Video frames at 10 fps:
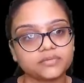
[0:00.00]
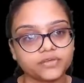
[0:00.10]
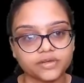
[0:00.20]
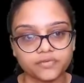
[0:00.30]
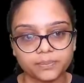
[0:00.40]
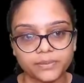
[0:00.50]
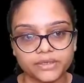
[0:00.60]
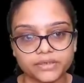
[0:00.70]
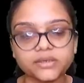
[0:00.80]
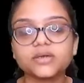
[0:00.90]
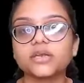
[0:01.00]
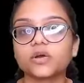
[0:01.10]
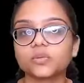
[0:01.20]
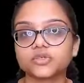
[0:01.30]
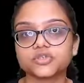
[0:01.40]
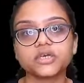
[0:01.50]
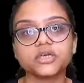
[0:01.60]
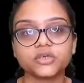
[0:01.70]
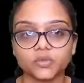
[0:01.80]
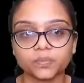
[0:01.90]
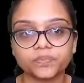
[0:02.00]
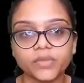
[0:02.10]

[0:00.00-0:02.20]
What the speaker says: We have completed. Now postulate 2.